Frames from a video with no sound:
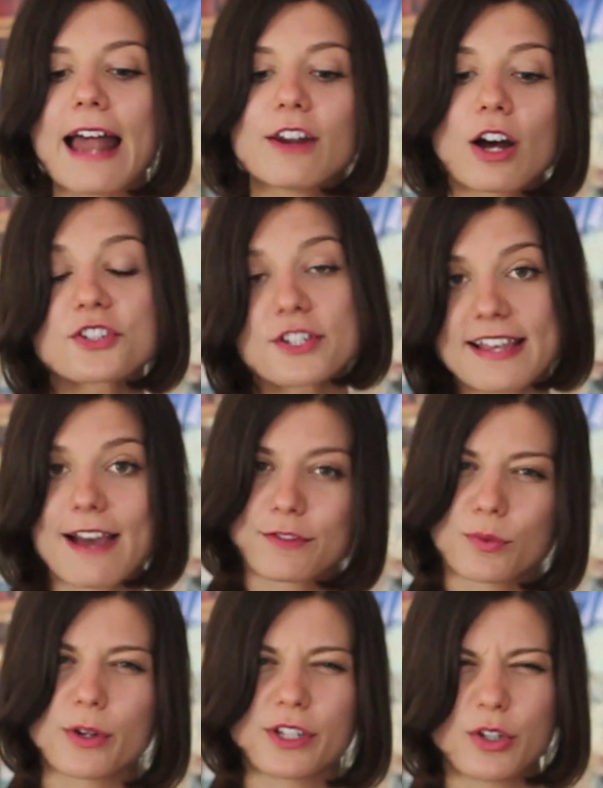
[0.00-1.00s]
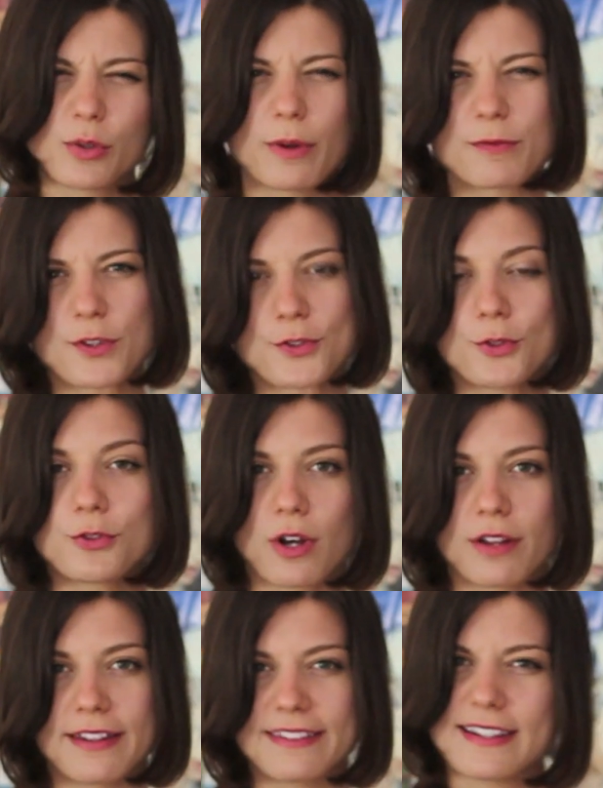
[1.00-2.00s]
not just have the one, you know, with the suit
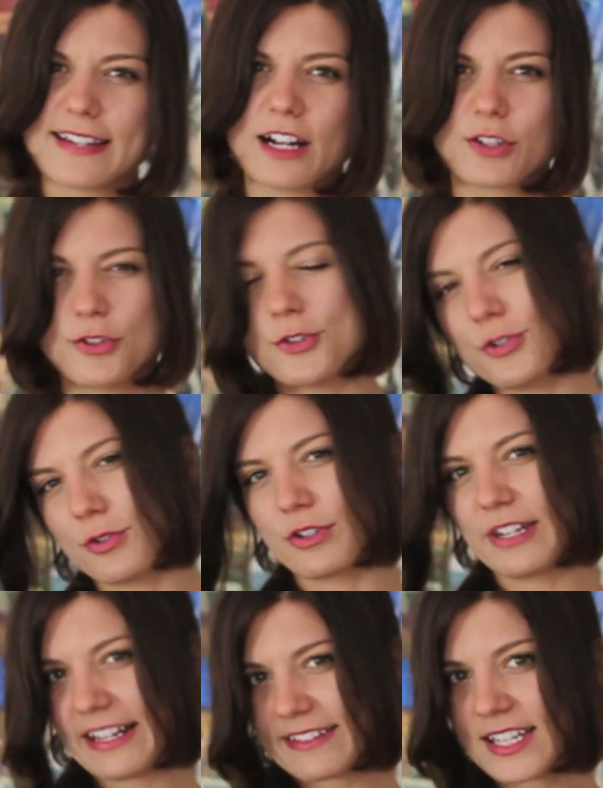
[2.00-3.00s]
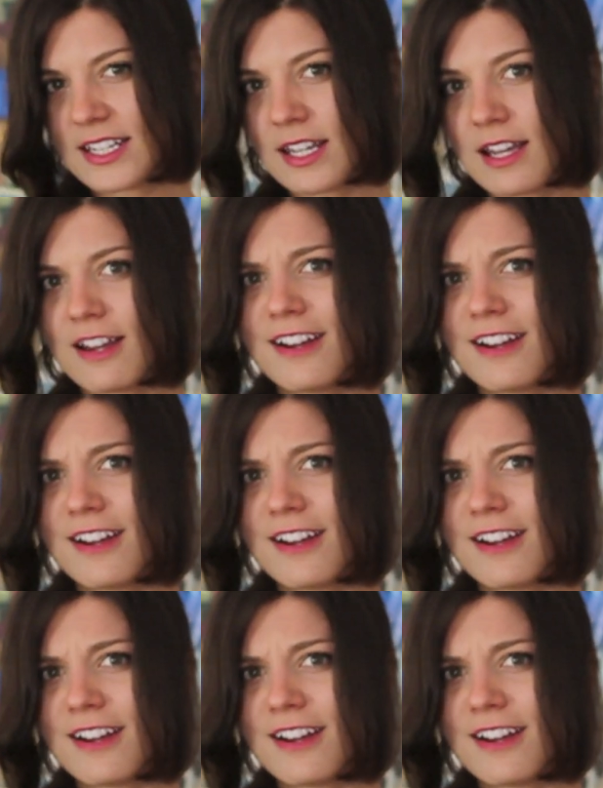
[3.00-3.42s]
on that they tell you to do on LinkedIn.